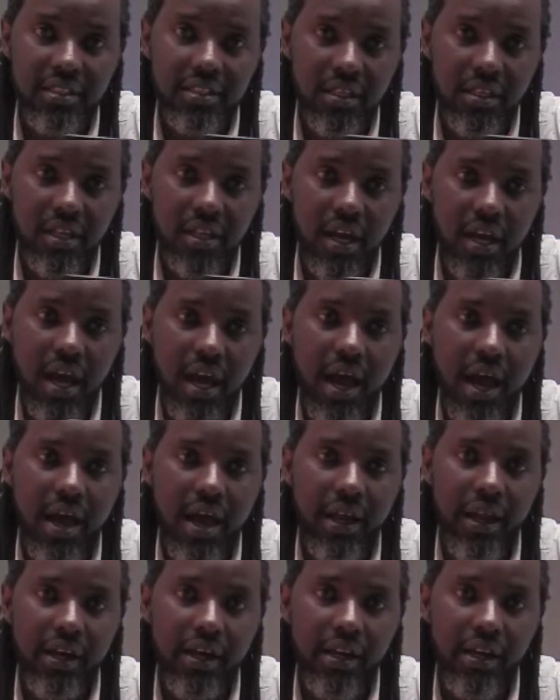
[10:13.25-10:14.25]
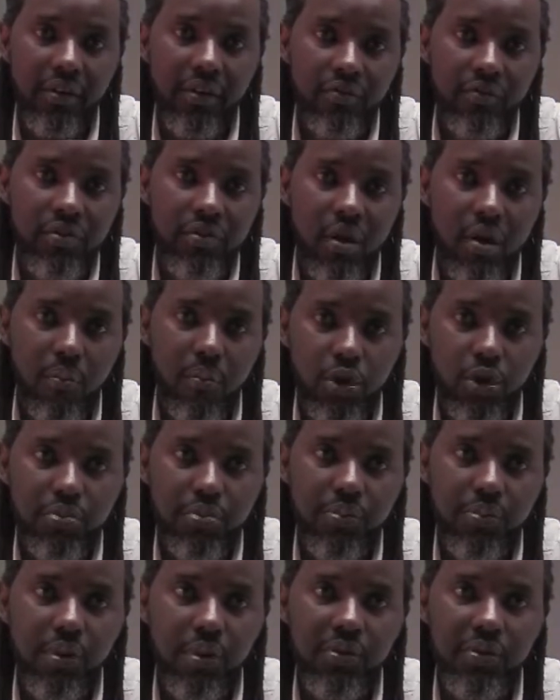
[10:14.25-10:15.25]
And most people will
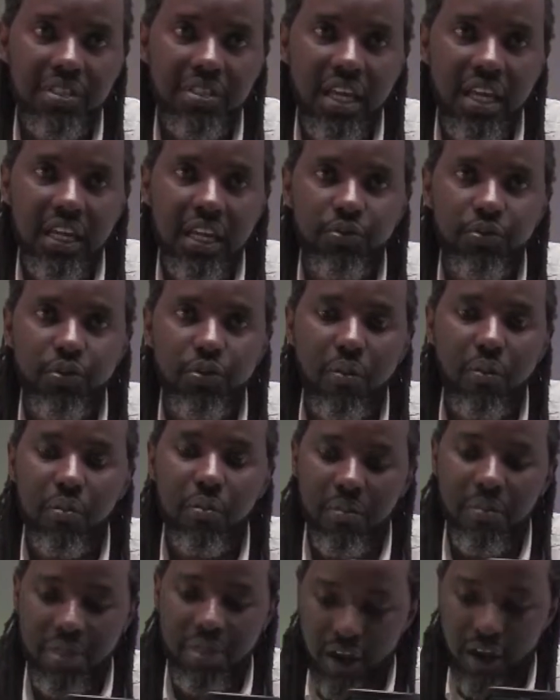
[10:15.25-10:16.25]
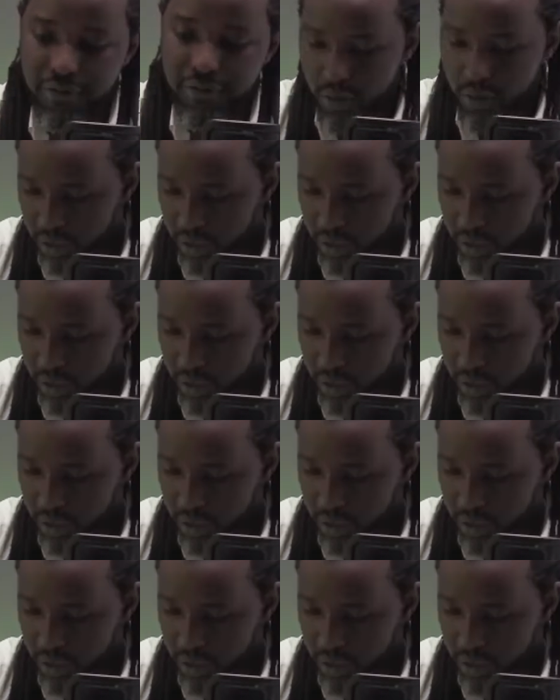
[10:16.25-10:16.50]
start from their phone.